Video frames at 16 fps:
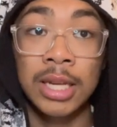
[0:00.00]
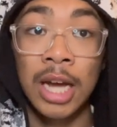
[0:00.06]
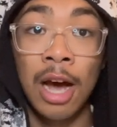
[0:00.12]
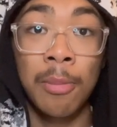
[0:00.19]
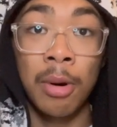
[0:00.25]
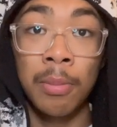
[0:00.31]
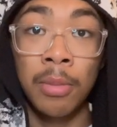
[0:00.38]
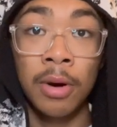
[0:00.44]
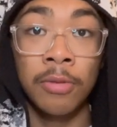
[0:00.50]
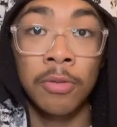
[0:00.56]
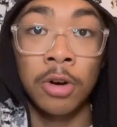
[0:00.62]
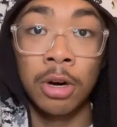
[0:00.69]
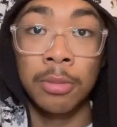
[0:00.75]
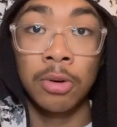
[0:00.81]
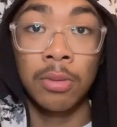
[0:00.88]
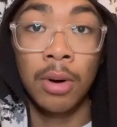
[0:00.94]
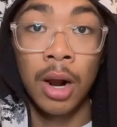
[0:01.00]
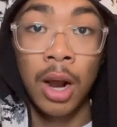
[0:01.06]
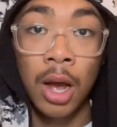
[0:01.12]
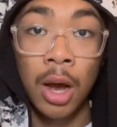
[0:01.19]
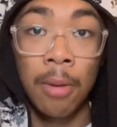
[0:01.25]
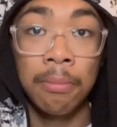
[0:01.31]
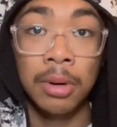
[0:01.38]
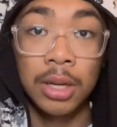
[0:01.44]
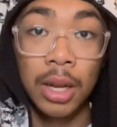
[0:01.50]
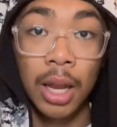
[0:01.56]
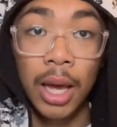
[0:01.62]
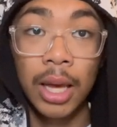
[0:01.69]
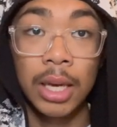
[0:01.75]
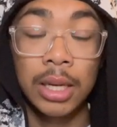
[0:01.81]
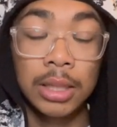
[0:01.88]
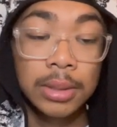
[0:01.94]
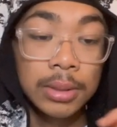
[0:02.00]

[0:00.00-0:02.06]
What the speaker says: time of month come around, but like,